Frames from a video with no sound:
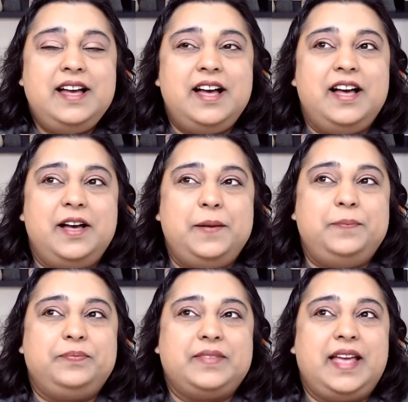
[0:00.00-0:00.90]

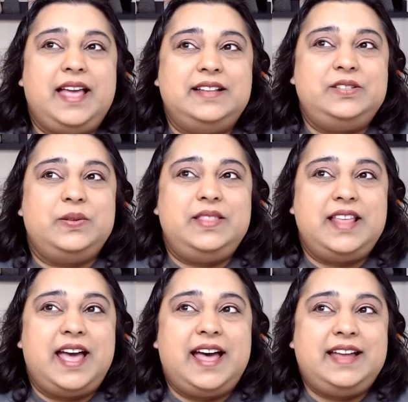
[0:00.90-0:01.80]
And so
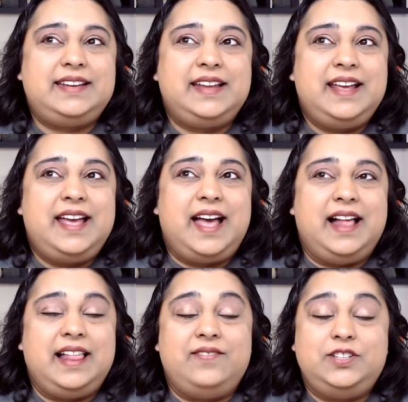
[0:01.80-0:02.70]
that
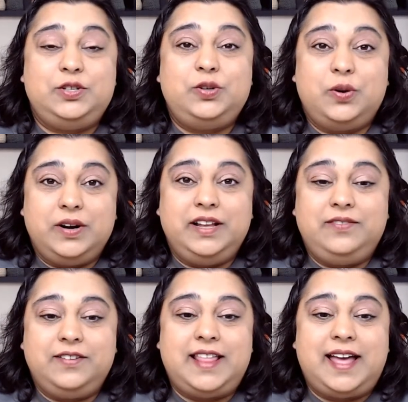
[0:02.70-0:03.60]
I'll have a tutorial
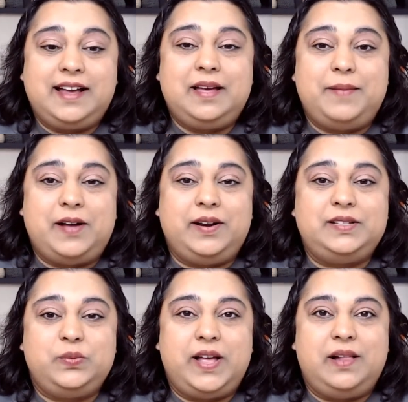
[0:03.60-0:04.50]
for that come out
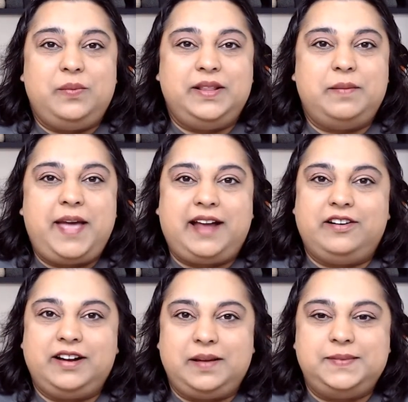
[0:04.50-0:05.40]
as well when the
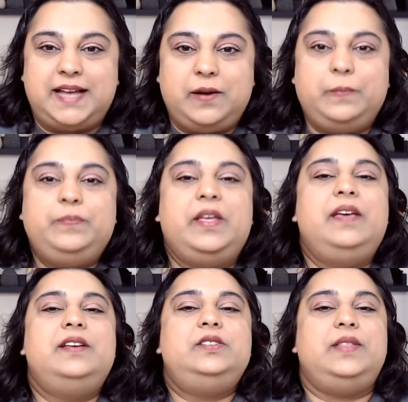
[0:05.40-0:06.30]
pattern comes out.
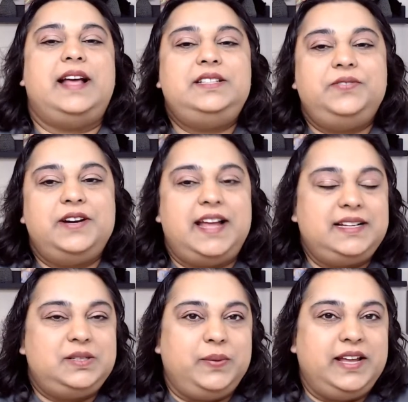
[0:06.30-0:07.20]
So that's for
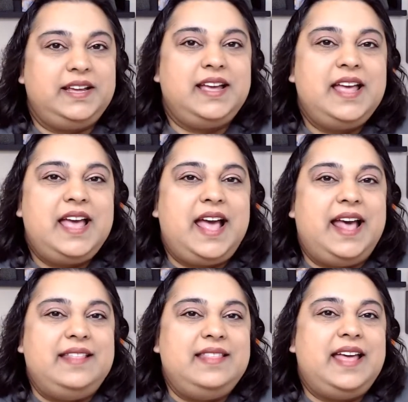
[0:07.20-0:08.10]
next week.
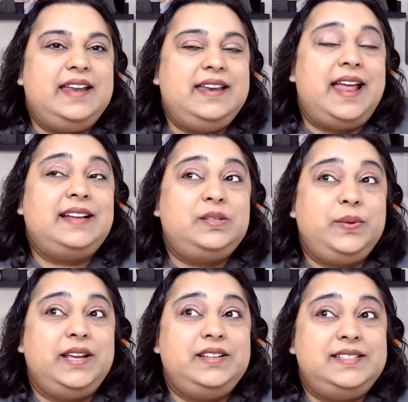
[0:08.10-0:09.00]
And then next
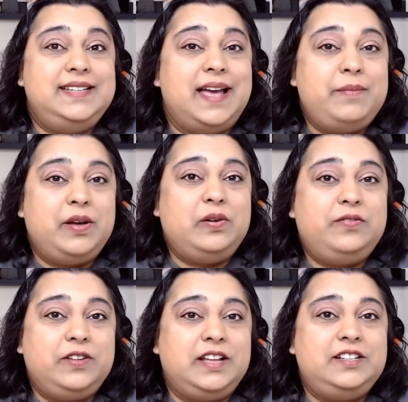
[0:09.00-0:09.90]
week's demo
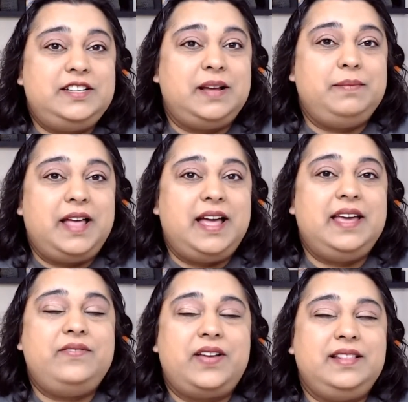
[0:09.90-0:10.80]
for Lunchtime
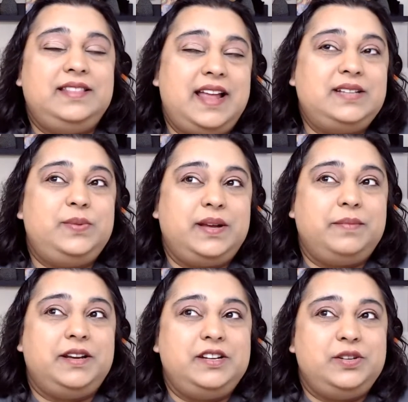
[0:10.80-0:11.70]
Live, next week I'm
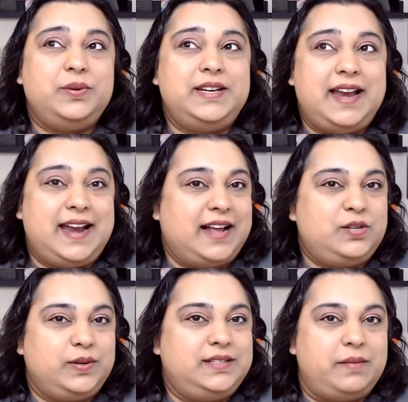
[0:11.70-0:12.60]
going to do an
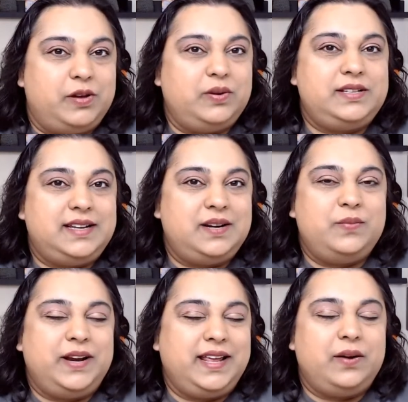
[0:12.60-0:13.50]
actual demo because I didn't
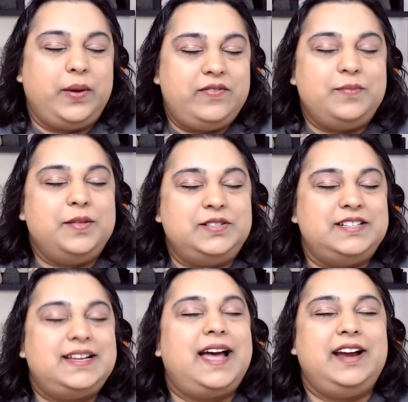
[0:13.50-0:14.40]
want to get away from those
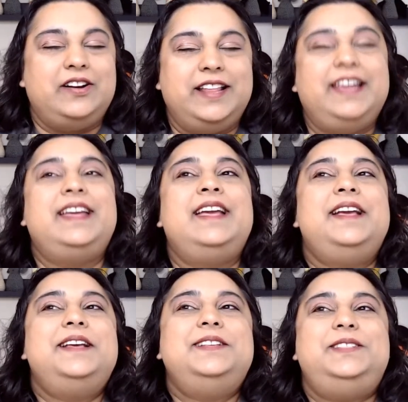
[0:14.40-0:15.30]
entirely.
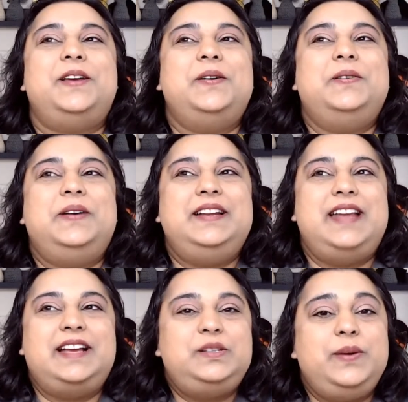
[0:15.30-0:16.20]
So
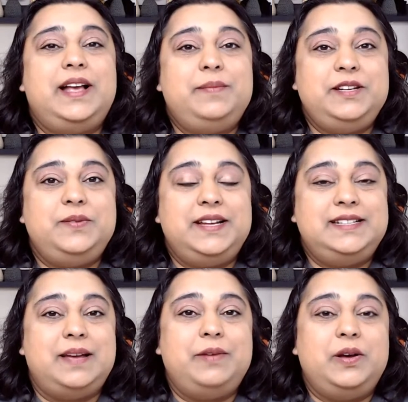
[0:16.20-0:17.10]
next week I'll be doing a
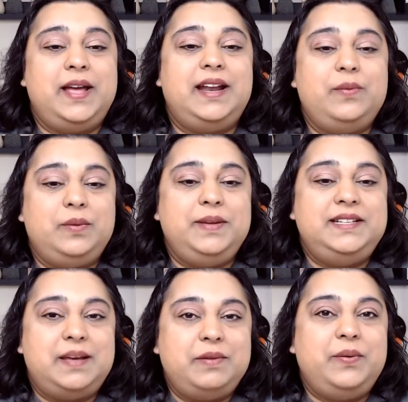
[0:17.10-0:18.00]
demo, and I will be
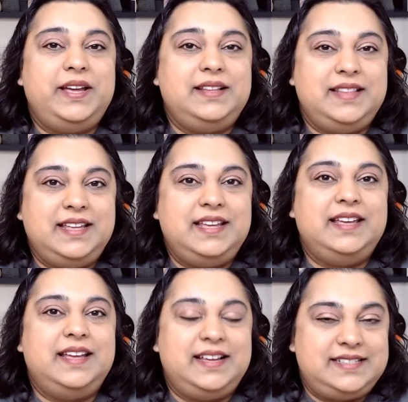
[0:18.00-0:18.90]
demoing
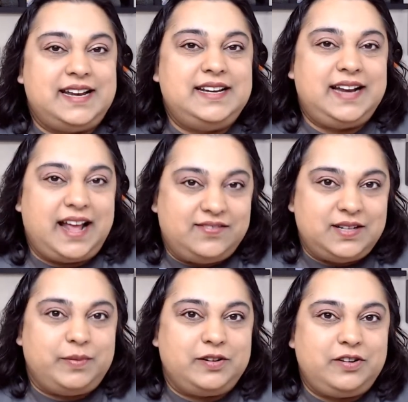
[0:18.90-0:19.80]
the extended half
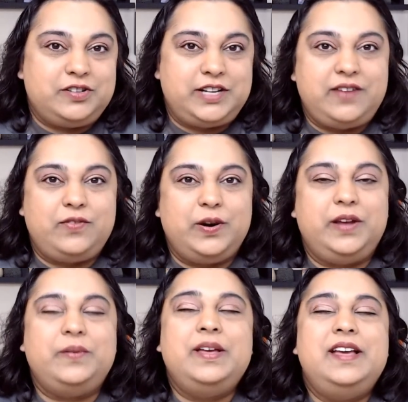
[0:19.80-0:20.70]
double crochet for
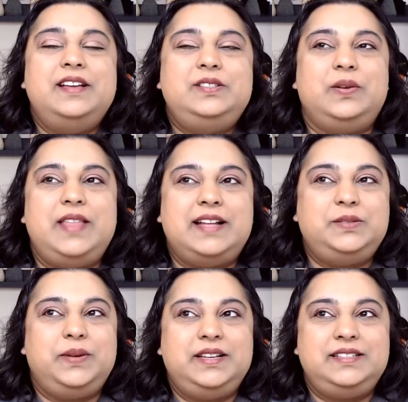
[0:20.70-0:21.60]
you. So that's
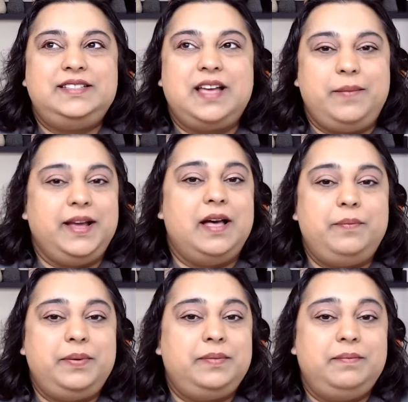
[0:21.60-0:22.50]
what's coming
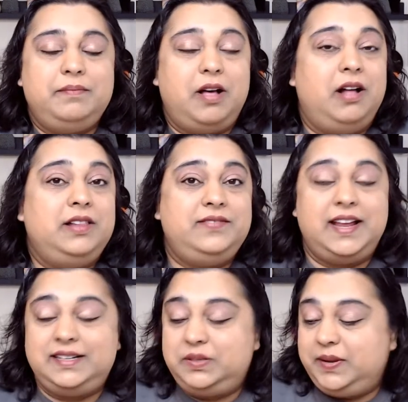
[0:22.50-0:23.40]
up all of
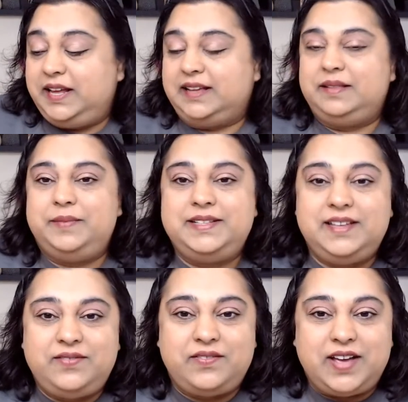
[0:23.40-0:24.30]
next week. Let me see
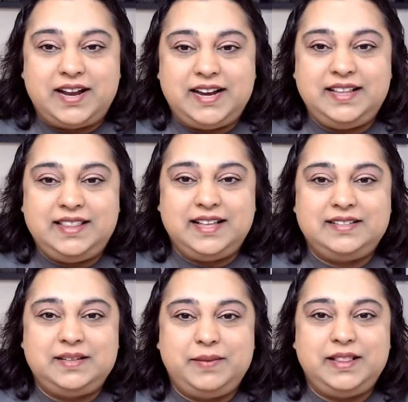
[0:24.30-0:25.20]
if I've got anything
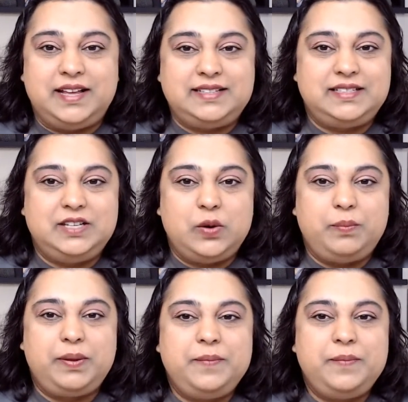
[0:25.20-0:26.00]
else on my list. Nope.